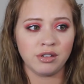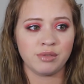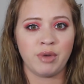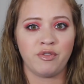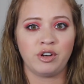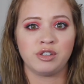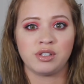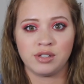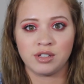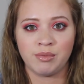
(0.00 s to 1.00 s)
my
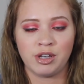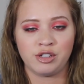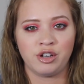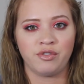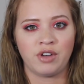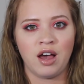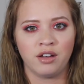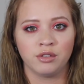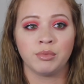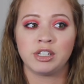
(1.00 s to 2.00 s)
first semester of
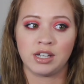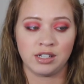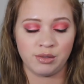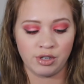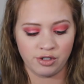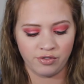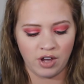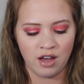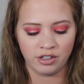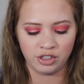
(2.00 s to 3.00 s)
college, or my second semester of
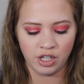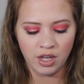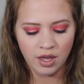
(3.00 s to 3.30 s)
college,